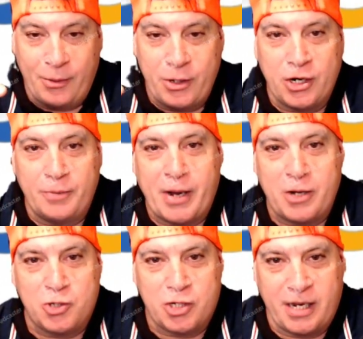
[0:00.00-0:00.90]
how are you going to
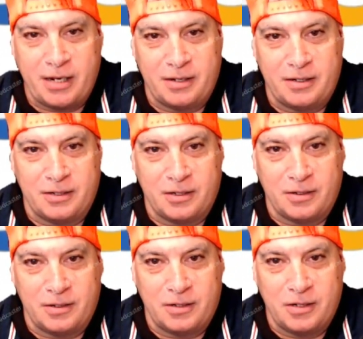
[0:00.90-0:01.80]
post it,
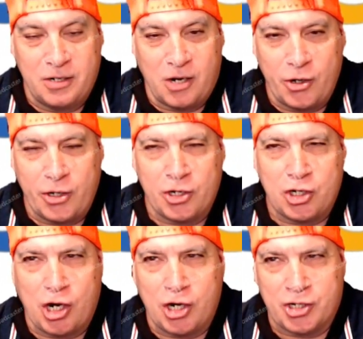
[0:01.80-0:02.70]
are you
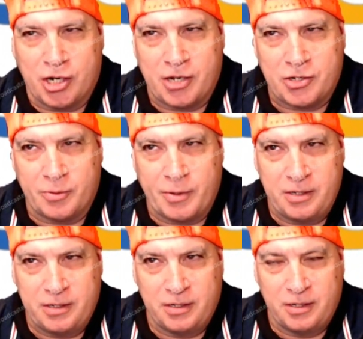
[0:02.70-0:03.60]
going to charge the
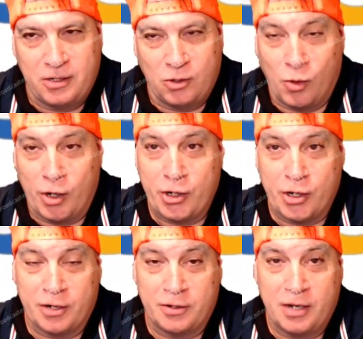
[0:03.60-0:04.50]
customer, or are
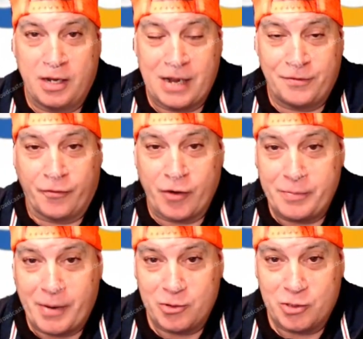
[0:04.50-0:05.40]
you going to have
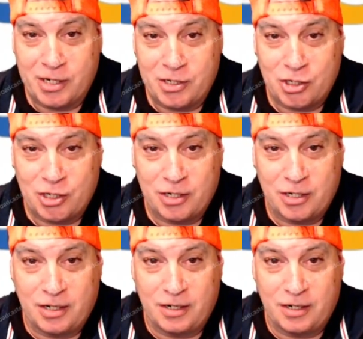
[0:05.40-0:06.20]
free postage,